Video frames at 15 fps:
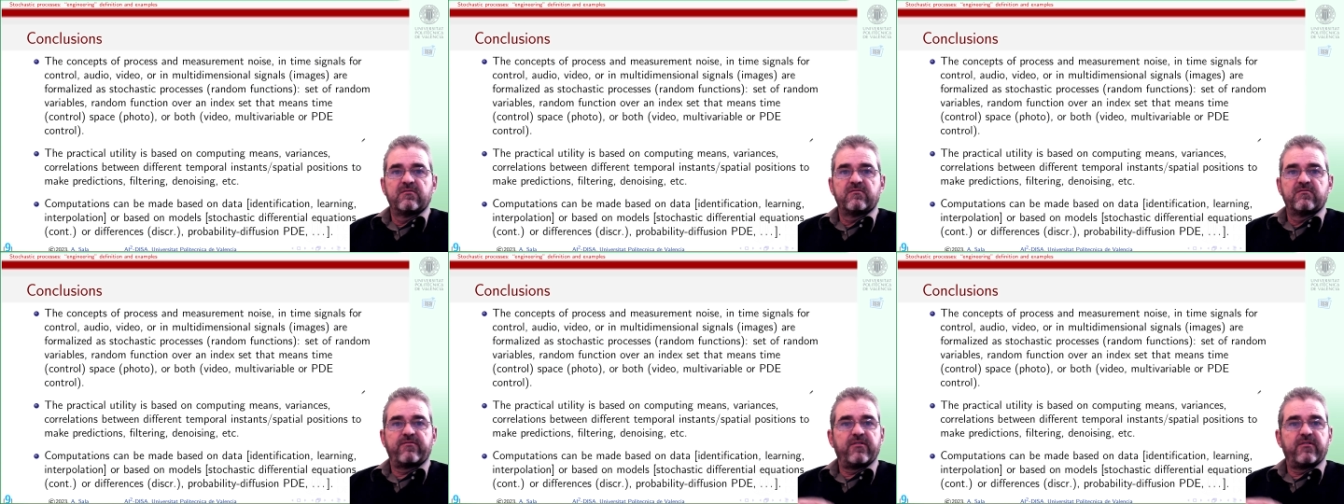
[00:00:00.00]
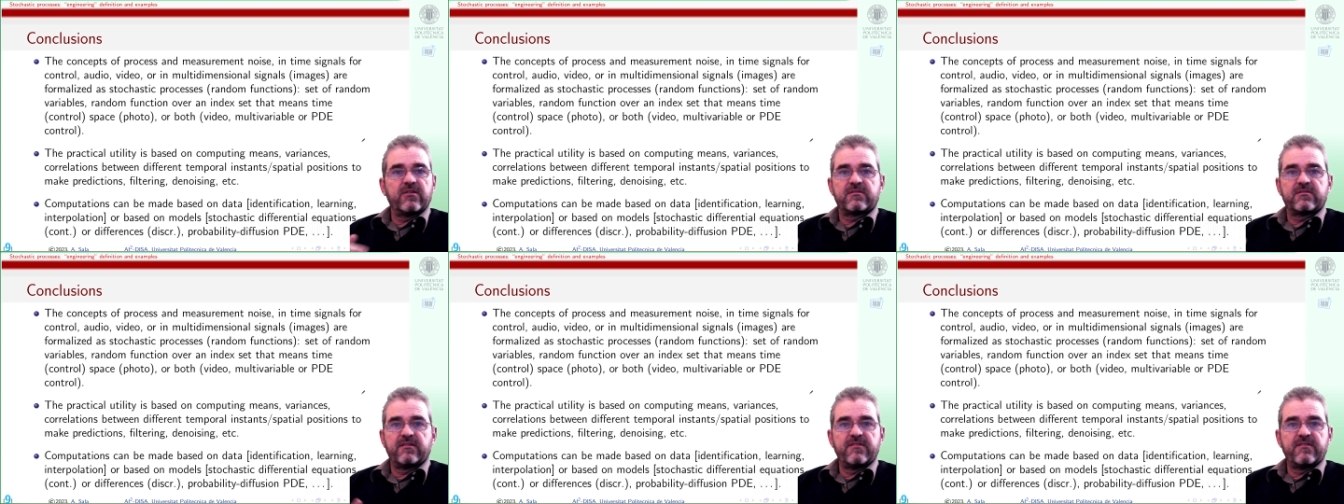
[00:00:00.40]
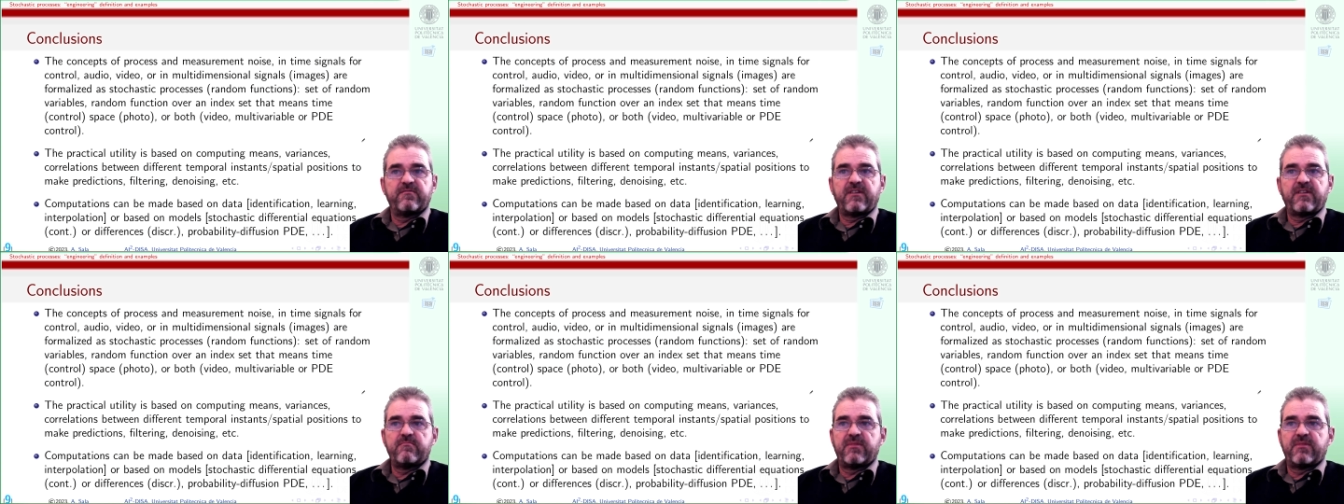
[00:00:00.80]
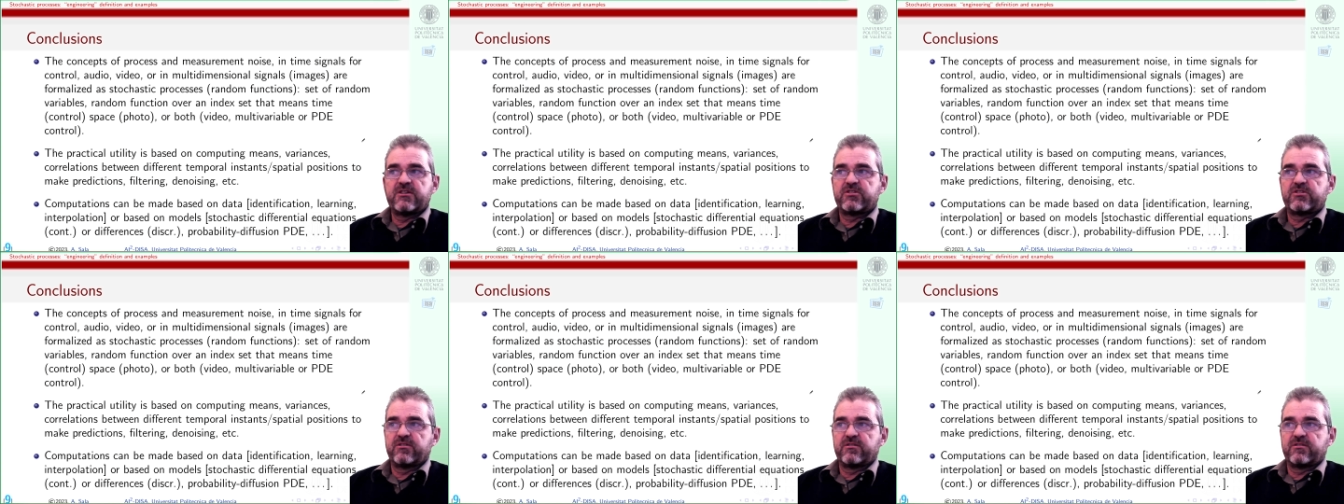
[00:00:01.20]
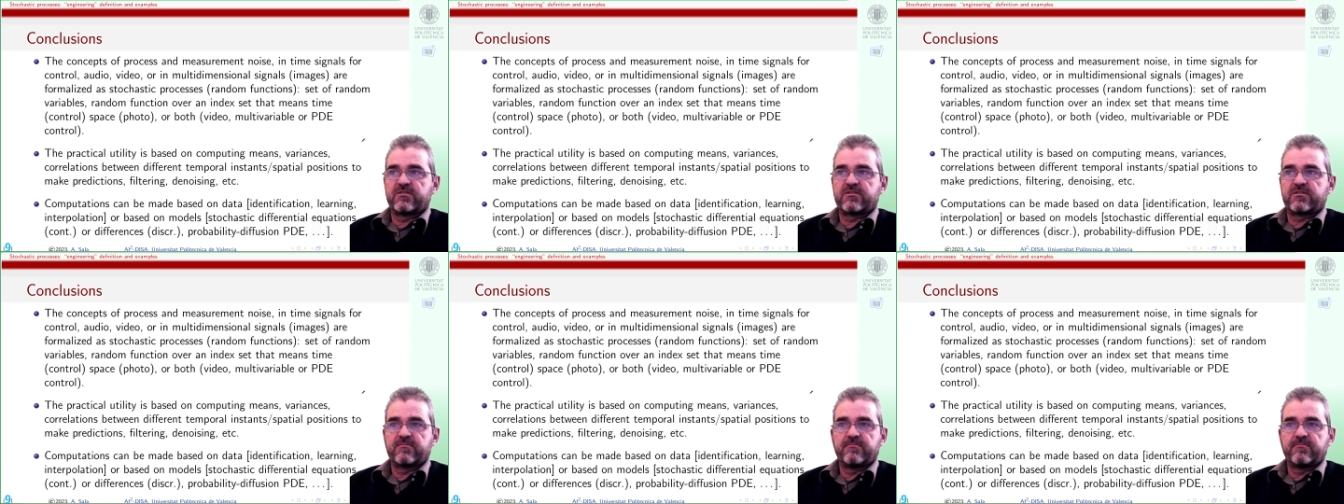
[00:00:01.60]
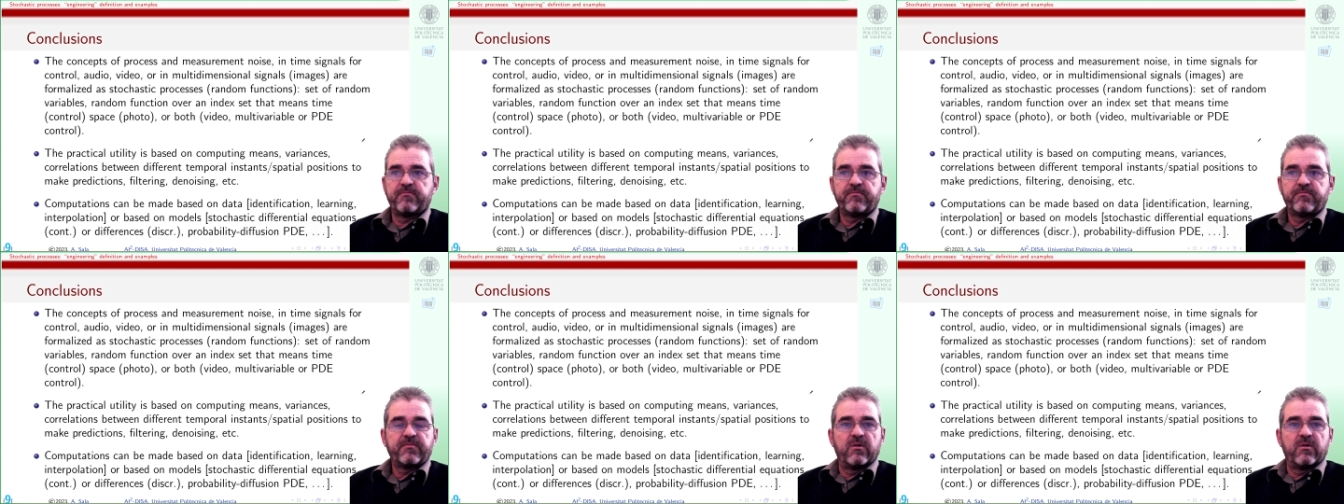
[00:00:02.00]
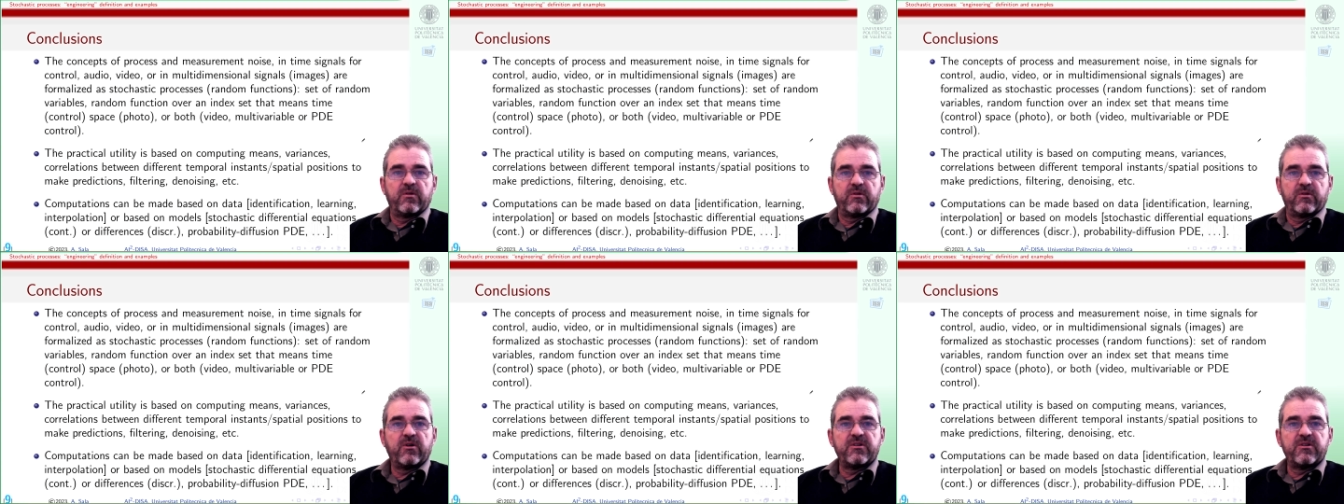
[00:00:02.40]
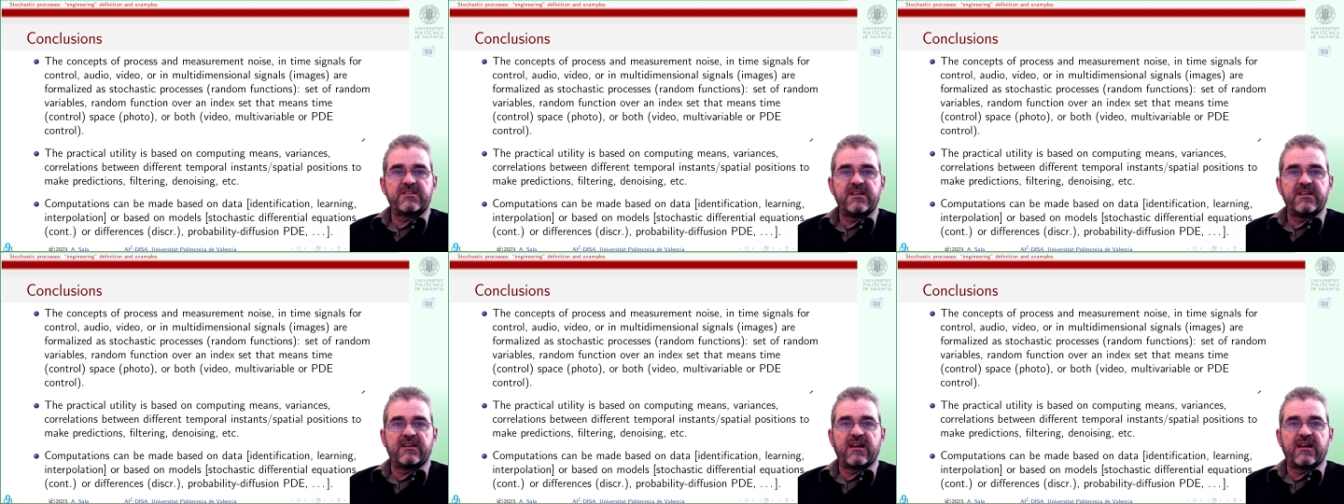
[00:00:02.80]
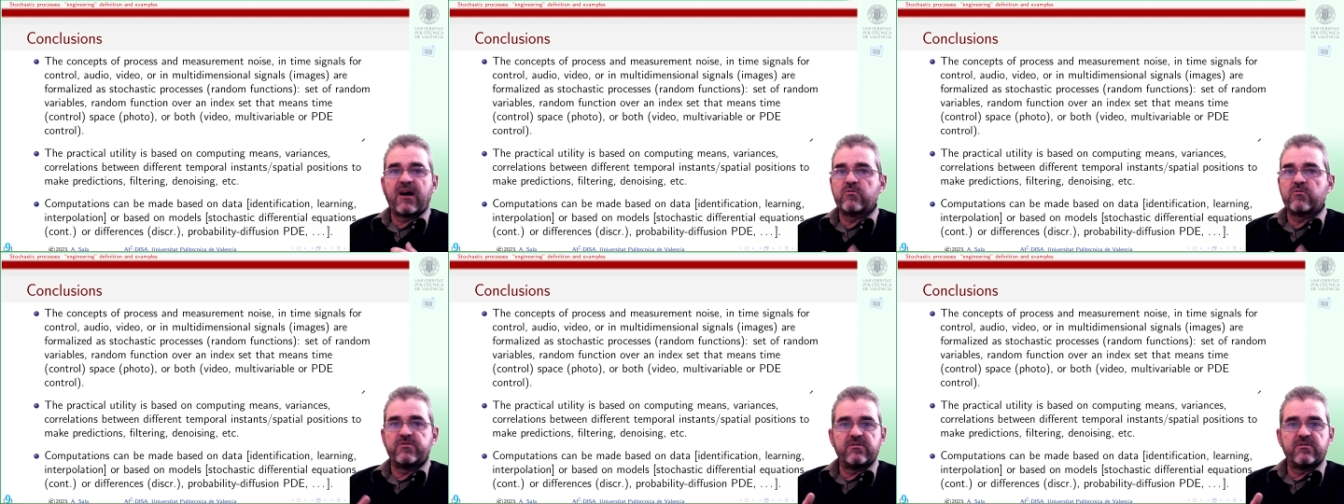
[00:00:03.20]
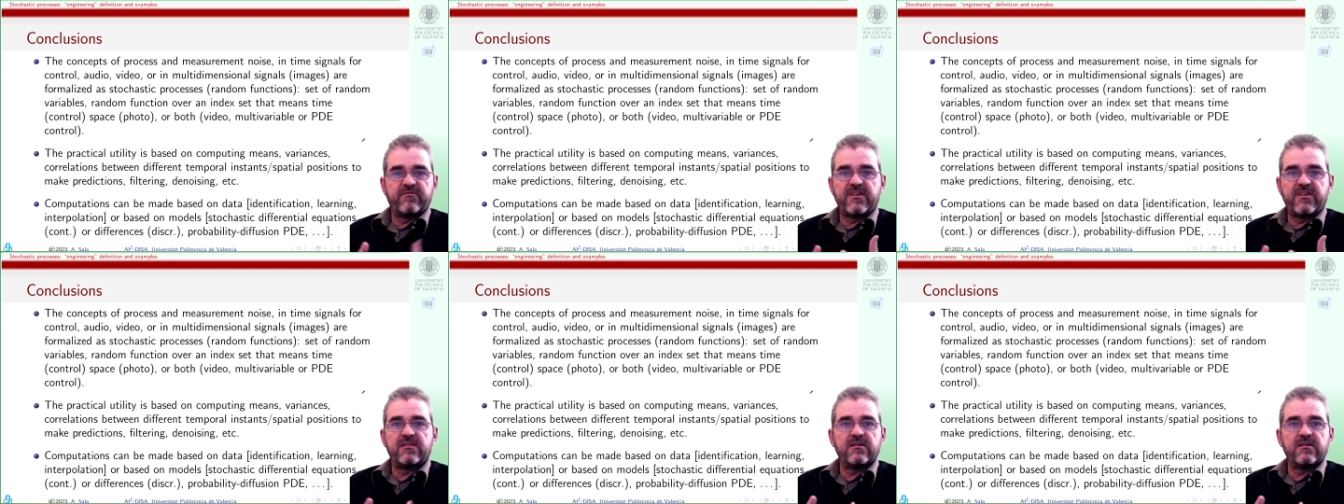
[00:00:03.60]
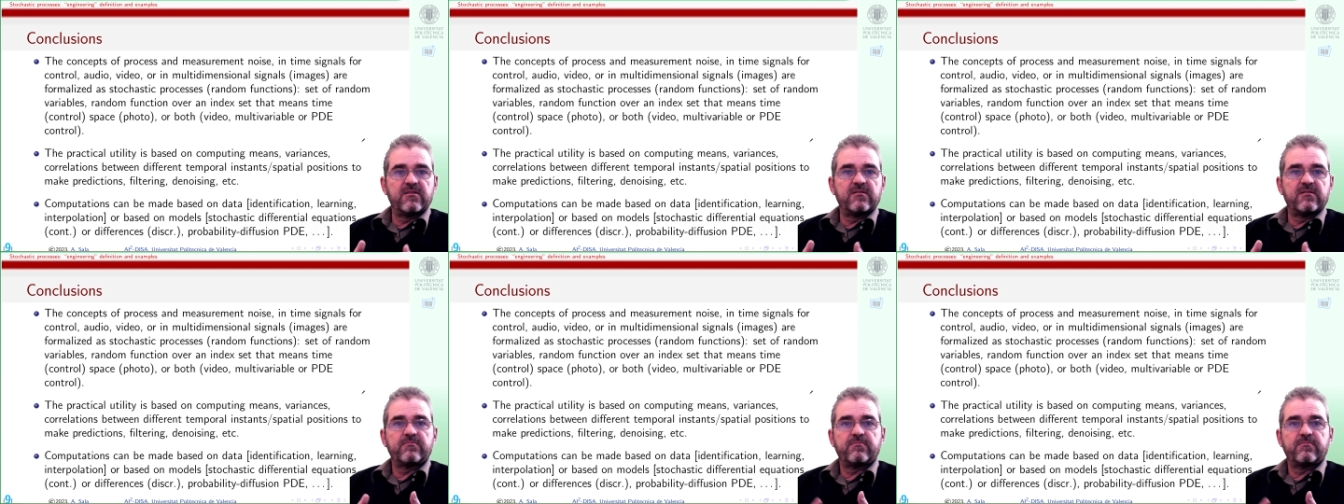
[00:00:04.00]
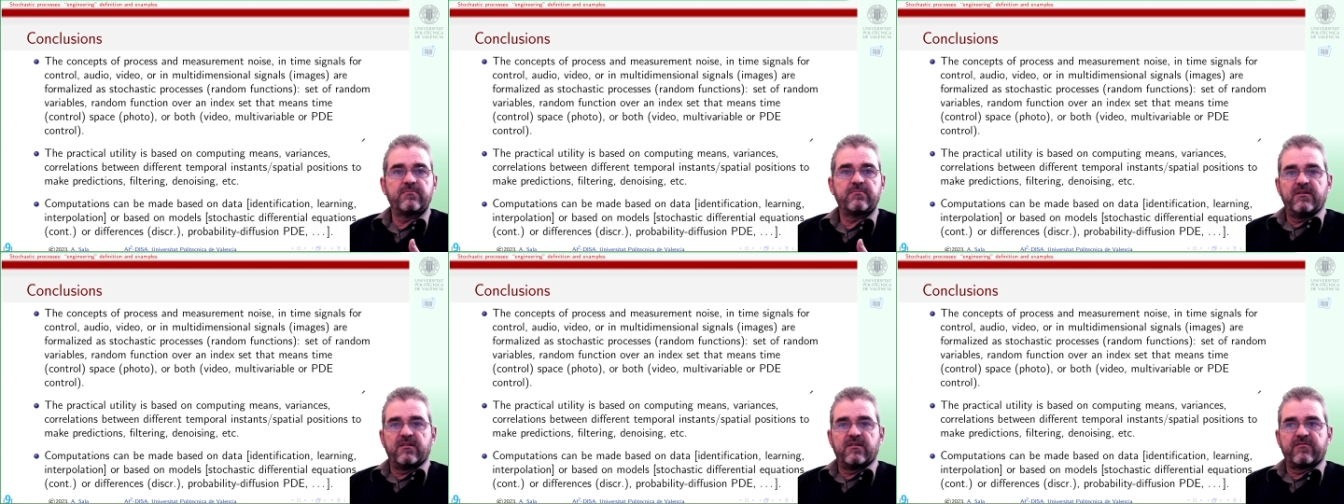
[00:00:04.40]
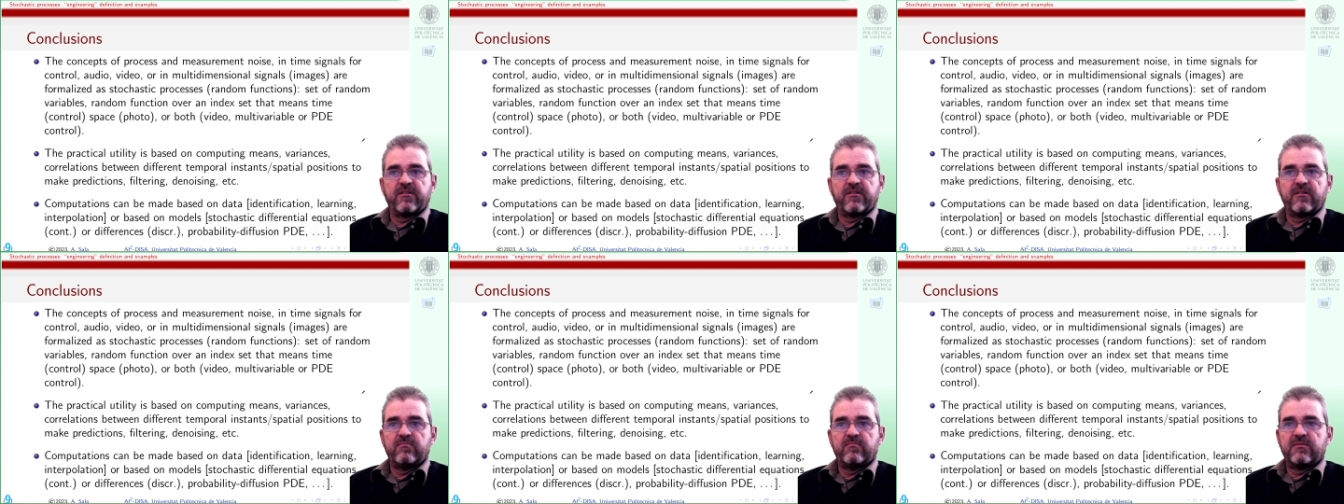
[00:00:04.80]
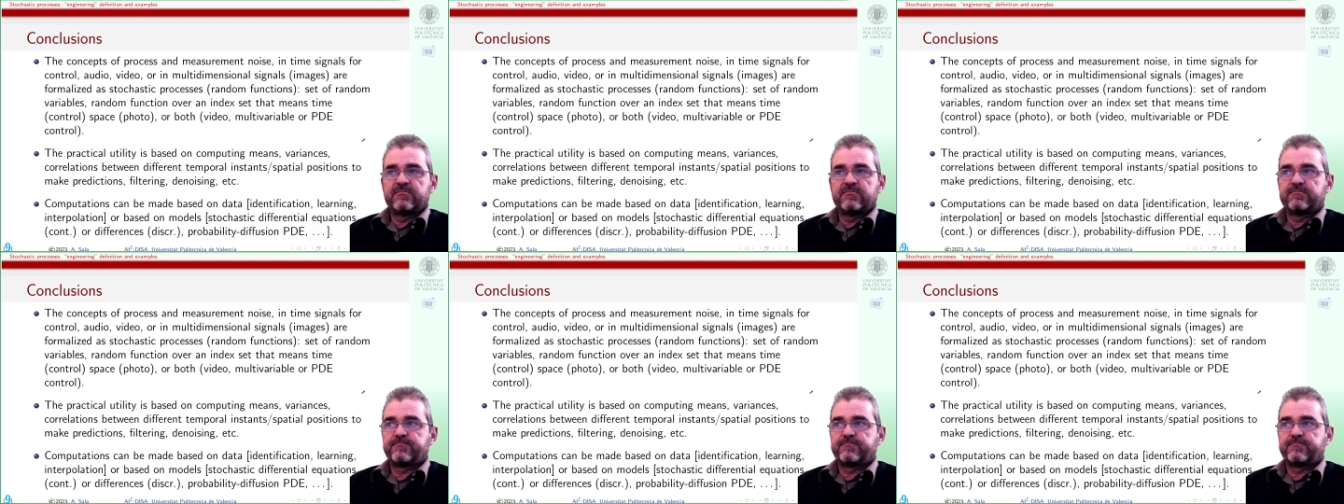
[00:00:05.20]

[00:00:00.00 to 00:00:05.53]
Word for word: flutter in vibrations, or noise in audio, video, in a film,